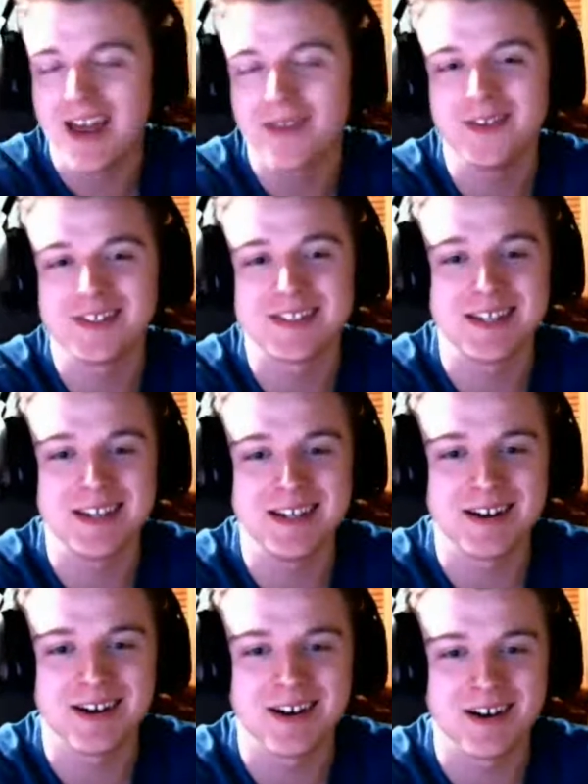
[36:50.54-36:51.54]
you
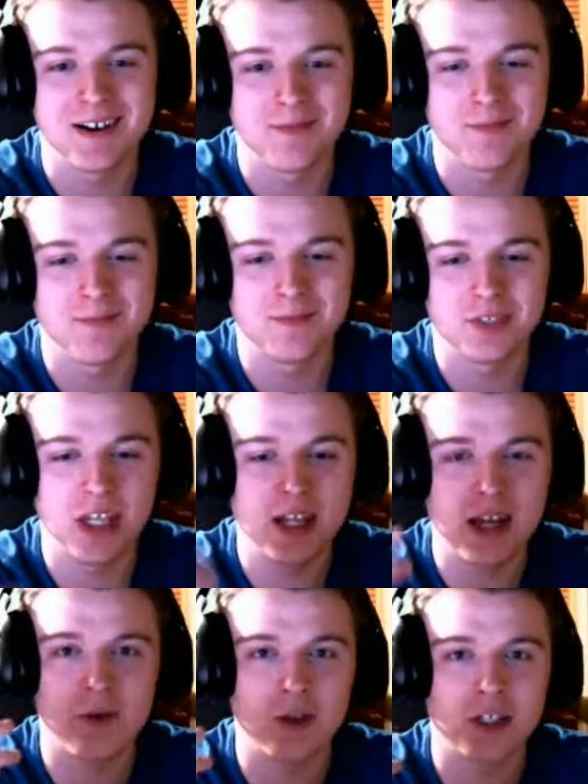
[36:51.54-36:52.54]
seen
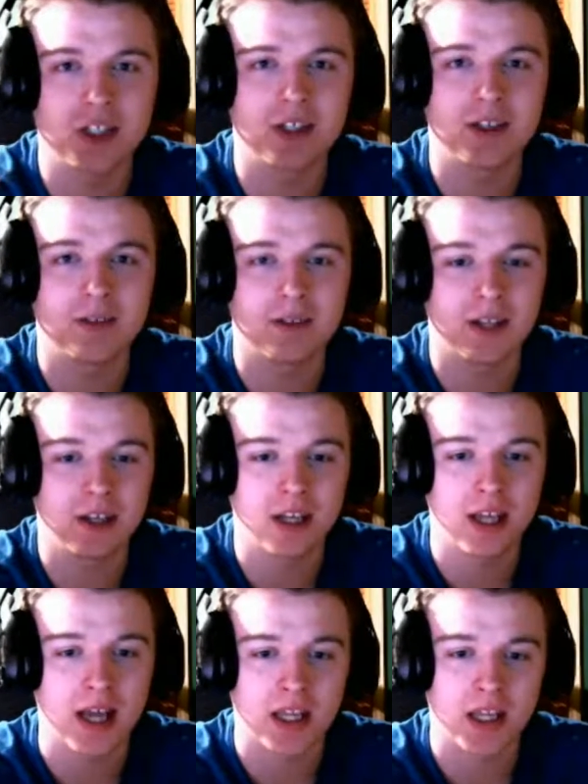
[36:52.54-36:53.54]
TNA recently? Like
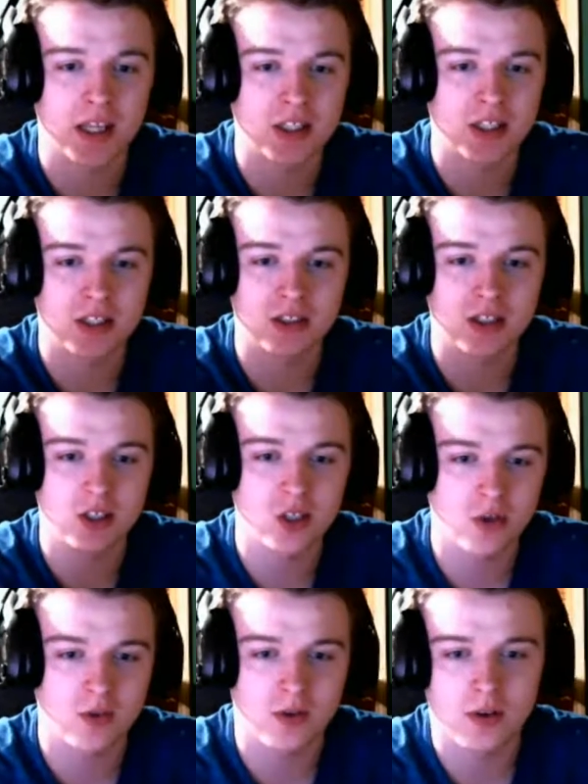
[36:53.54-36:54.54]
any highlights in general?